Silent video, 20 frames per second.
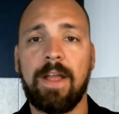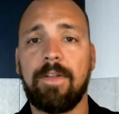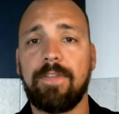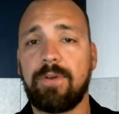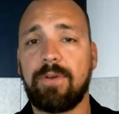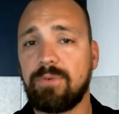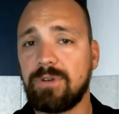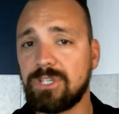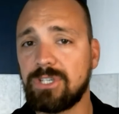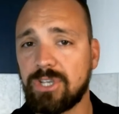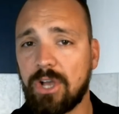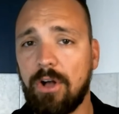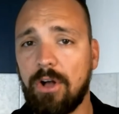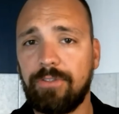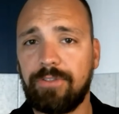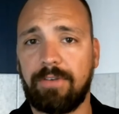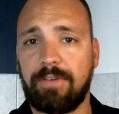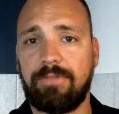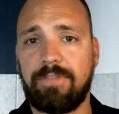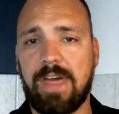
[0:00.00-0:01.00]
The
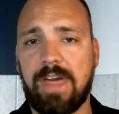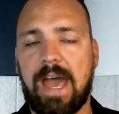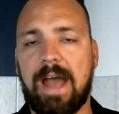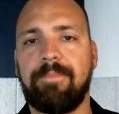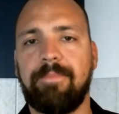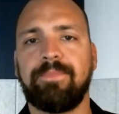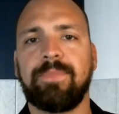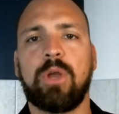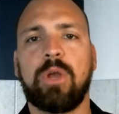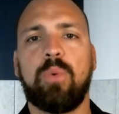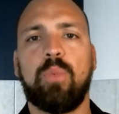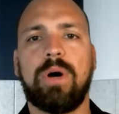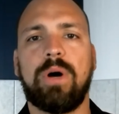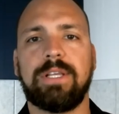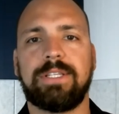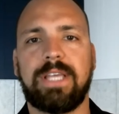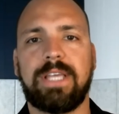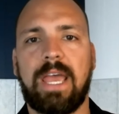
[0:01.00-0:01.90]
result of that was